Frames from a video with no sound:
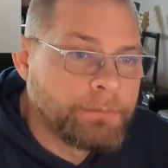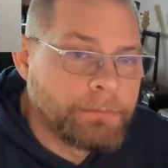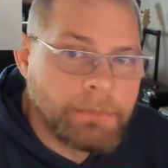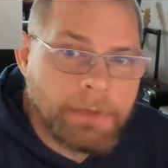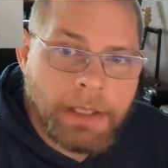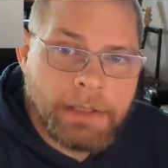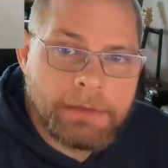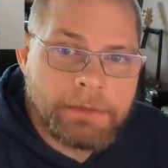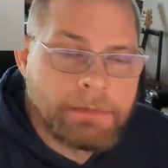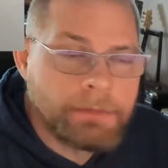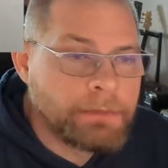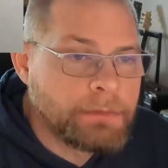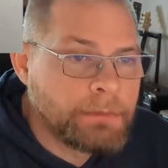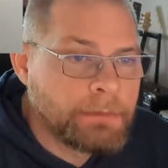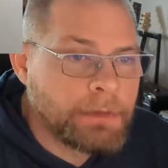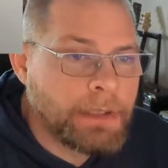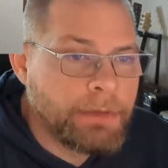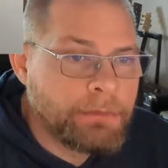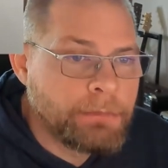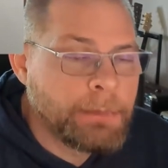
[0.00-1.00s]
That's
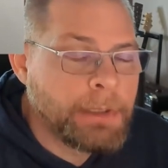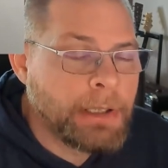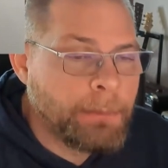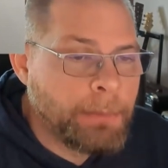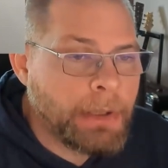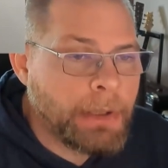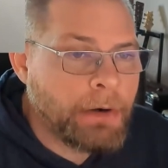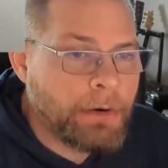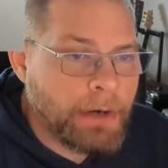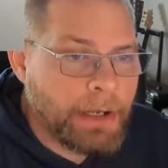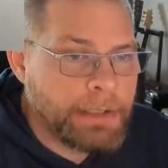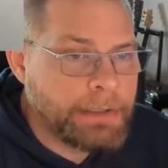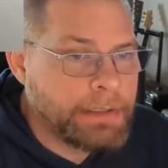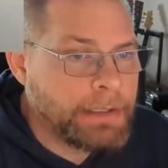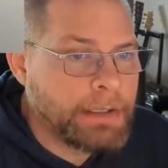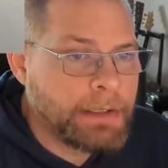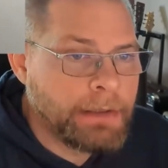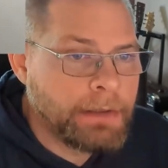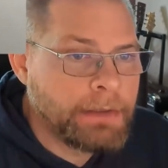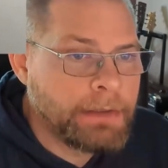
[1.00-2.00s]
gives me a better
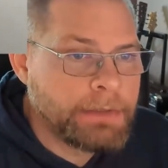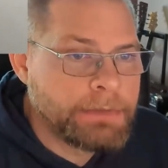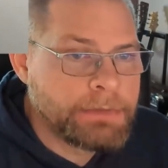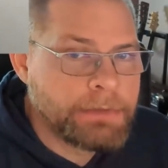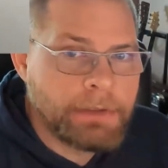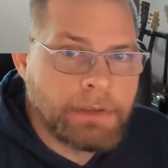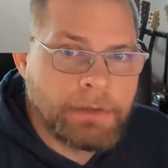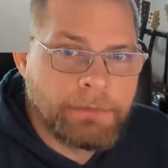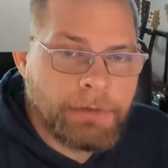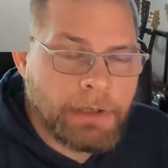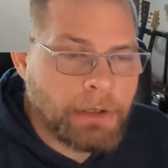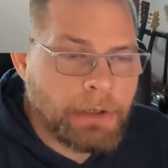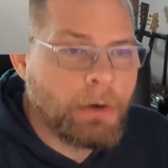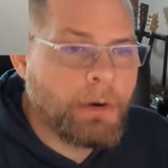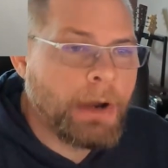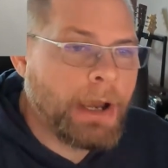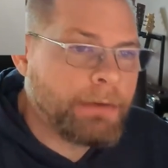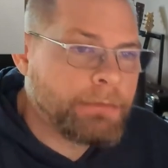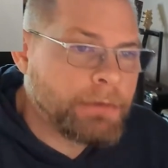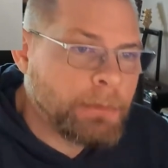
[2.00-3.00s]
idea as to if I go
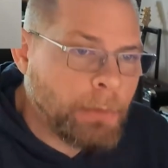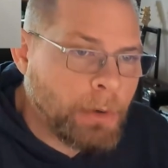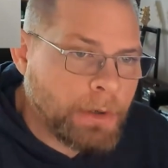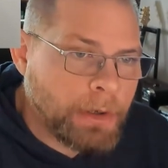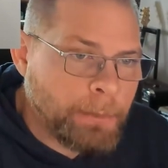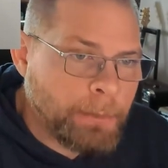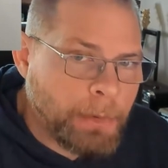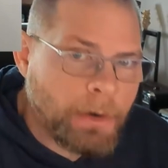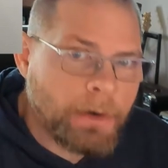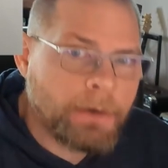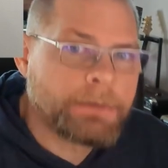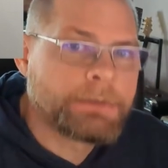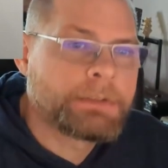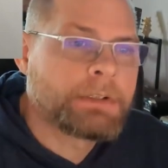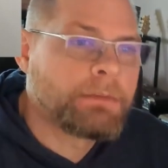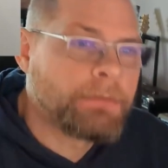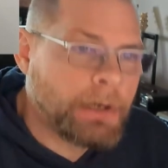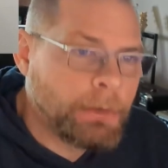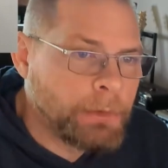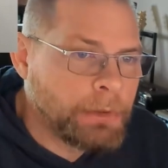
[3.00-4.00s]
aftermarket parts and
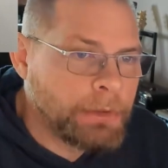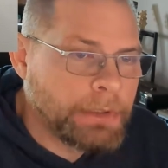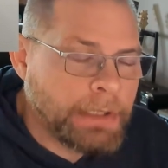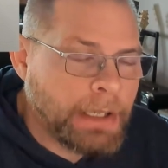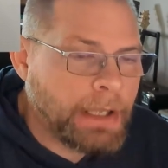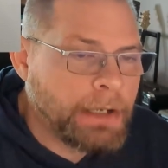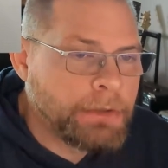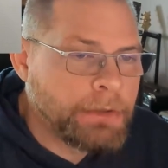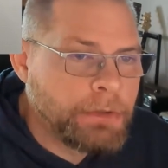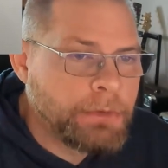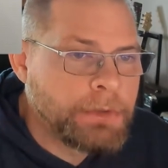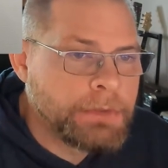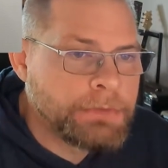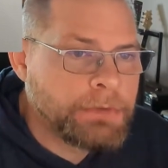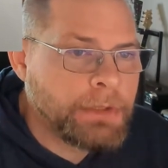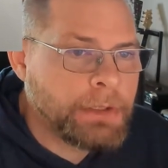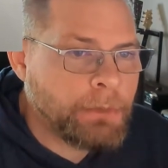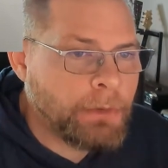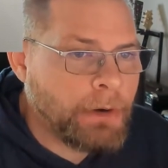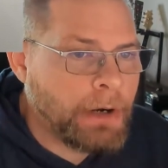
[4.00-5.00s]
if I really kind of do this
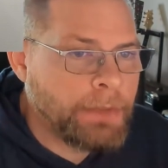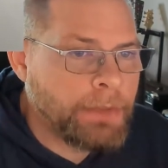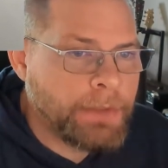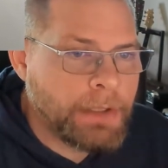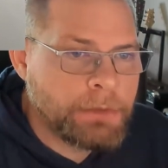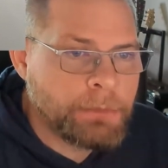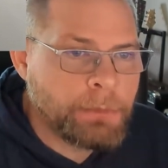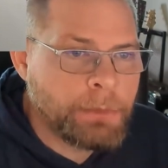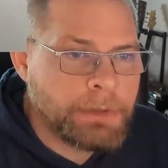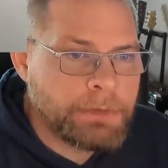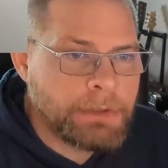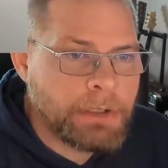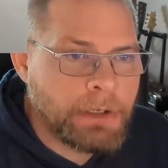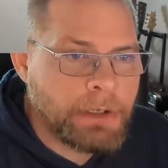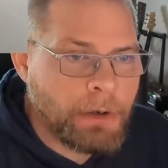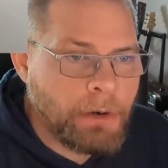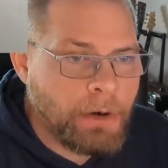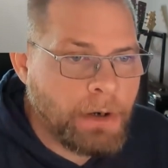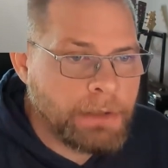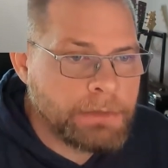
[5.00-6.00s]
thing right, that's what it's going to
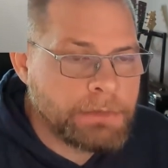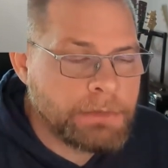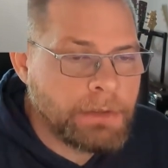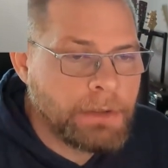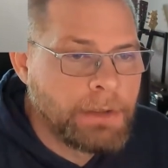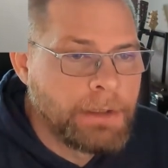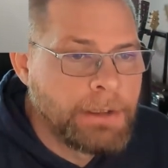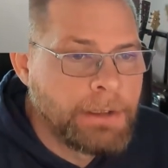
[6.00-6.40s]
cost.